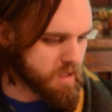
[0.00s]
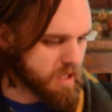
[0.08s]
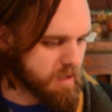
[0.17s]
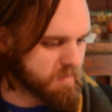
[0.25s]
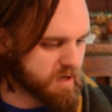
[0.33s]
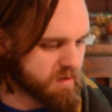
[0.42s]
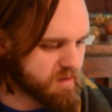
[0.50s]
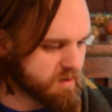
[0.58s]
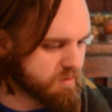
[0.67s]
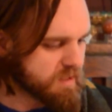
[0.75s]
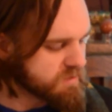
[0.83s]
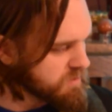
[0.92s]
And my other
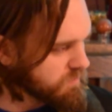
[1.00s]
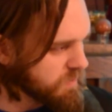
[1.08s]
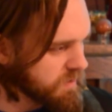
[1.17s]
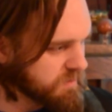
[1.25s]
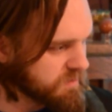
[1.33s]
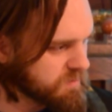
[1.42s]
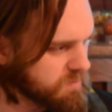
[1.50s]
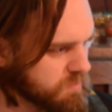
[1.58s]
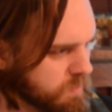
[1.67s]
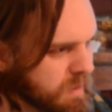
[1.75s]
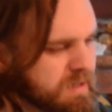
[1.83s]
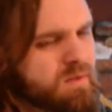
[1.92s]
question was,
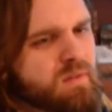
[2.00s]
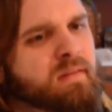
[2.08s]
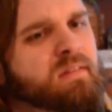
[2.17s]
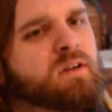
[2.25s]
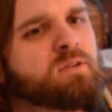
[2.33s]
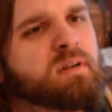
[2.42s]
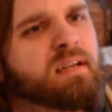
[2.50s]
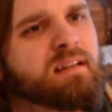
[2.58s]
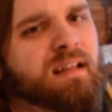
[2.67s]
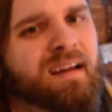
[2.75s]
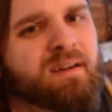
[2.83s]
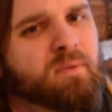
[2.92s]
what do you think the green
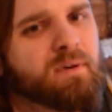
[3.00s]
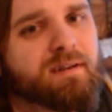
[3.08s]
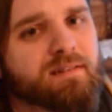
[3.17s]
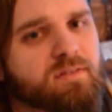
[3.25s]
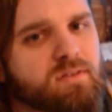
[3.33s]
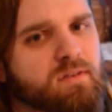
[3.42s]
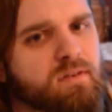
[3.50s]
light was?